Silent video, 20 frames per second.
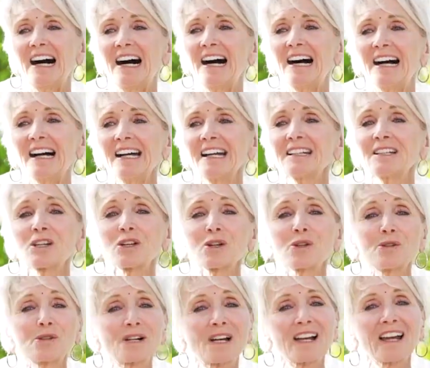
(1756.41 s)
I
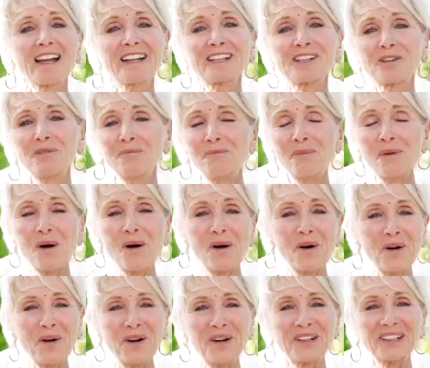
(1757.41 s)
looked like a
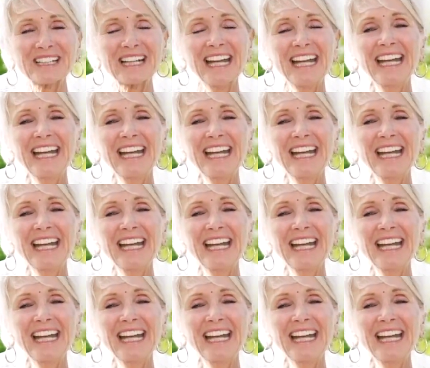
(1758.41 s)
monk,